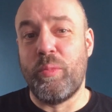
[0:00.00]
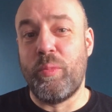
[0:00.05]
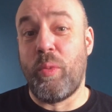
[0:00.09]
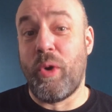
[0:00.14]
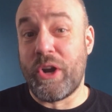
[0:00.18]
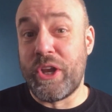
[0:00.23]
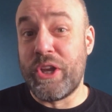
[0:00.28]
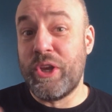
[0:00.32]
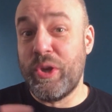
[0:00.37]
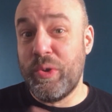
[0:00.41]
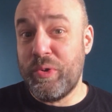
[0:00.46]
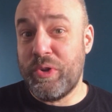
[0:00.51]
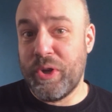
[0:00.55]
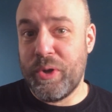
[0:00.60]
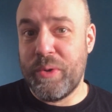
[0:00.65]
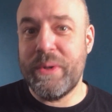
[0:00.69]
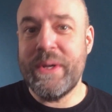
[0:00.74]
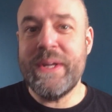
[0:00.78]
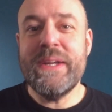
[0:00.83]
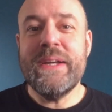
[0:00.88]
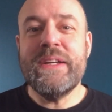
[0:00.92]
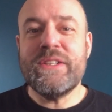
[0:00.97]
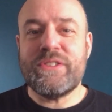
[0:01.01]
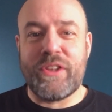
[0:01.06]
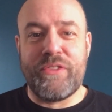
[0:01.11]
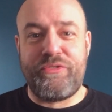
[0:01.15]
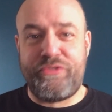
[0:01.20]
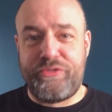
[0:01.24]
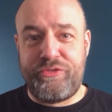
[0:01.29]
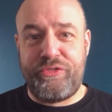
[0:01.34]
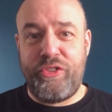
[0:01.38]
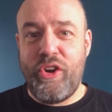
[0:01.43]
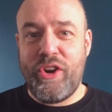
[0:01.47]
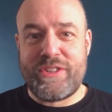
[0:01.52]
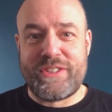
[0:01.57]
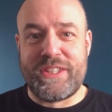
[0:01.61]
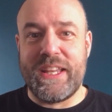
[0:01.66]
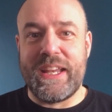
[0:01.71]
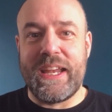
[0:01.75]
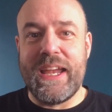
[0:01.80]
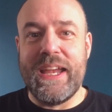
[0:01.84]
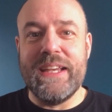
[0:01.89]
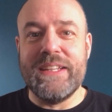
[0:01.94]
what do you do? So the first
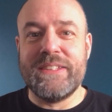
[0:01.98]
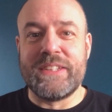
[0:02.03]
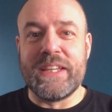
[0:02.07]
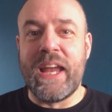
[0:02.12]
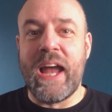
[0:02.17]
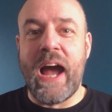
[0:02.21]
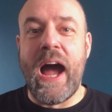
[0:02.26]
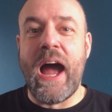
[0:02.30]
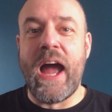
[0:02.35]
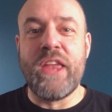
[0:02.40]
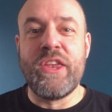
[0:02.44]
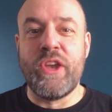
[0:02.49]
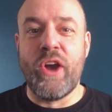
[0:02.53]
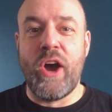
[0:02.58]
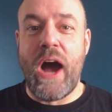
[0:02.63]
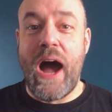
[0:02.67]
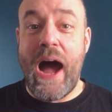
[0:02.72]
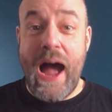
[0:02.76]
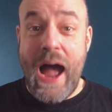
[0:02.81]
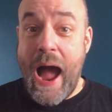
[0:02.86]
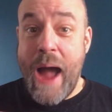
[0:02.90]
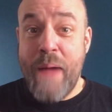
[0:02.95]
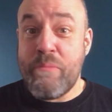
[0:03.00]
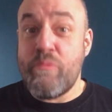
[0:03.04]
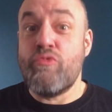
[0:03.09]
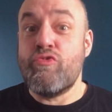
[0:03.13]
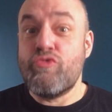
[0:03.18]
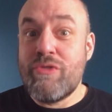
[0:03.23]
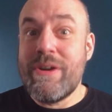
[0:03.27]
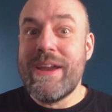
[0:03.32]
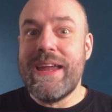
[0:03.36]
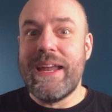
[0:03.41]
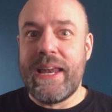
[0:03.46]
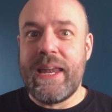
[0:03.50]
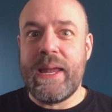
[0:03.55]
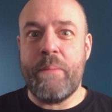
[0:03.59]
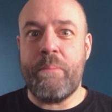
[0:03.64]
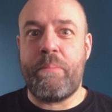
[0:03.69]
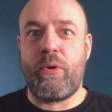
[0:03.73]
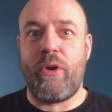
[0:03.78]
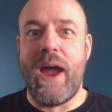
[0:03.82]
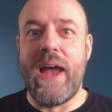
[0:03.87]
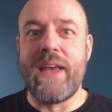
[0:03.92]
thing is, I'm really
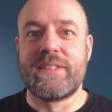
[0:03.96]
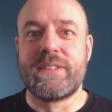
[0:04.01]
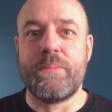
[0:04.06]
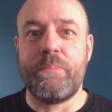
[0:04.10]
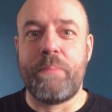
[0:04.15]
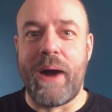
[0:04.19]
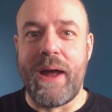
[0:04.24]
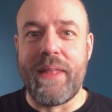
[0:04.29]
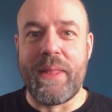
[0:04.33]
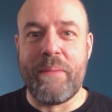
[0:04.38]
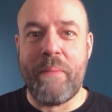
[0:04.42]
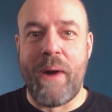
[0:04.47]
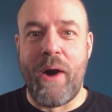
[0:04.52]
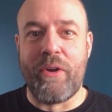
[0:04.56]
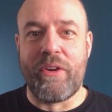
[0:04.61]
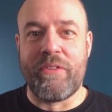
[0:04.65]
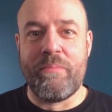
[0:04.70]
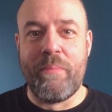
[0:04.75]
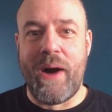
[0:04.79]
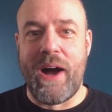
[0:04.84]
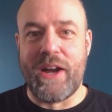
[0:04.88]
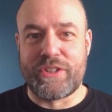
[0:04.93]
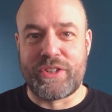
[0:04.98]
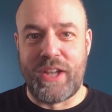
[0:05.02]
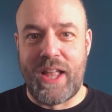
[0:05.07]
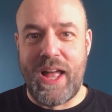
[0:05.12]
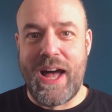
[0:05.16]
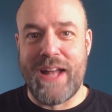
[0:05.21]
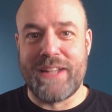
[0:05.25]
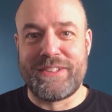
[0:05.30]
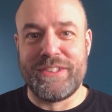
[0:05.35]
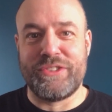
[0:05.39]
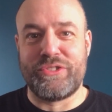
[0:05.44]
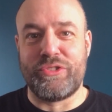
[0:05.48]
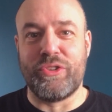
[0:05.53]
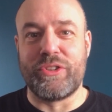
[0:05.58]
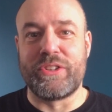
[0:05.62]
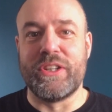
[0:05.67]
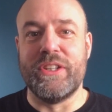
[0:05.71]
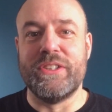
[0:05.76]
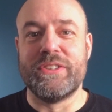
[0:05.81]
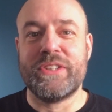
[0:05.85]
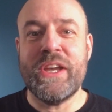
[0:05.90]
impressed by the amount of martial arts
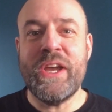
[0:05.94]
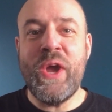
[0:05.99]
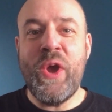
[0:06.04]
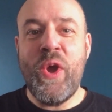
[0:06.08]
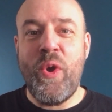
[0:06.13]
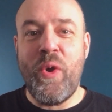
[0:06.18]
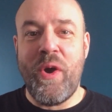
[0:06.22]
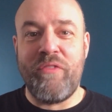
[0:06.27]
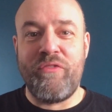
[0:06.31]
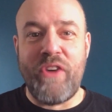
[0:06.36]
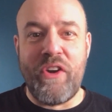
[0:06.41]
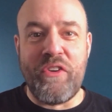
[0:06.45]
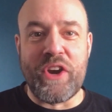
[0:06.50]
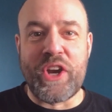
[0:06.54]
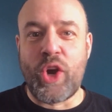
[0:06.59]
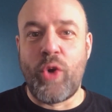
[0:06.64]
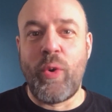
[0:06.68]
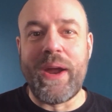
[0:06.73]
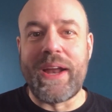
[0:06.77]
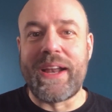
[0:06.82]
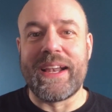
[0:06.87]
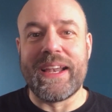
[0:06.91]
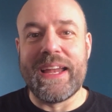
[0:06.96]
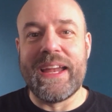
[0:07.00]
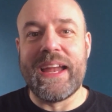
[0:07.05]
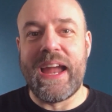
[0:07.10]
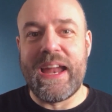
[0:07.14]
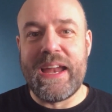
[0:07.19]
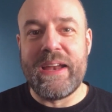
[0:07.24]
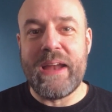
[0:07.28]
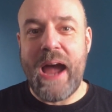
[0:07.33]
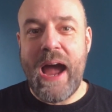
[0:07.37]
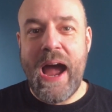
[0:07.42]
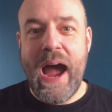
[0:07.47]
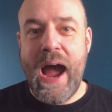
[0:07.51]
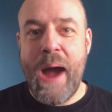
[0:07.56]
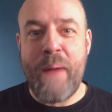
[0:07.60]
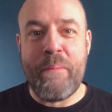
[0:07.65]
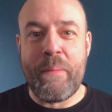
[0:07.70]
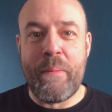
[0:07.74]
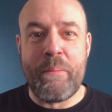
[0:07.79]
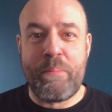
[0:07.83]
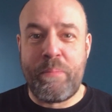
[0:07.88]
instructors who have very quickly
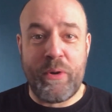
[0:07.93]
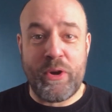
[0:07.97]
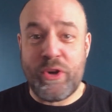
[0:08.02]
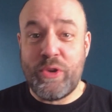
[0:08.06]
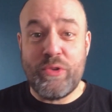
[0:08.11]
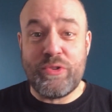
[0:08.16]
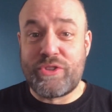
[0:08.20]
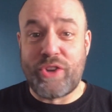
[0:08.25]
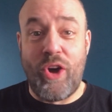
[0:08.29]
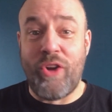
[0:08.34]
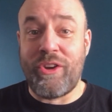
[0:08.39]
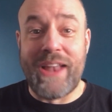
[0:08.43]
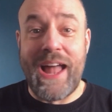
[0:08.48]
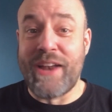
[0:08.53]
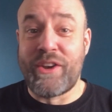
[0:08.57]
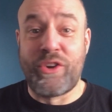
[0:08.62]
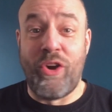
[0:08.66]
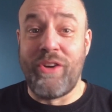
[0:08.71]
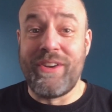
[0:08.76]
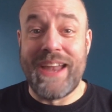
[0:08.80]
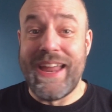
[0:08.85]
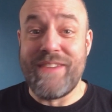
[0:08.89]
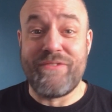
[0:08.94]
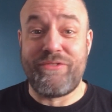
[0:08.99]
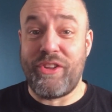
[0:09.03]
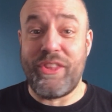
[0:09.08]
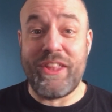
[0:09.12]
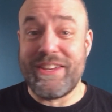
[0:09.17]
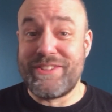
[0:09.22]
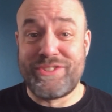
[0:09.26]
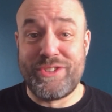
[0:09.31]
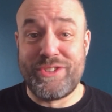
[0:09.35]
produced online content for their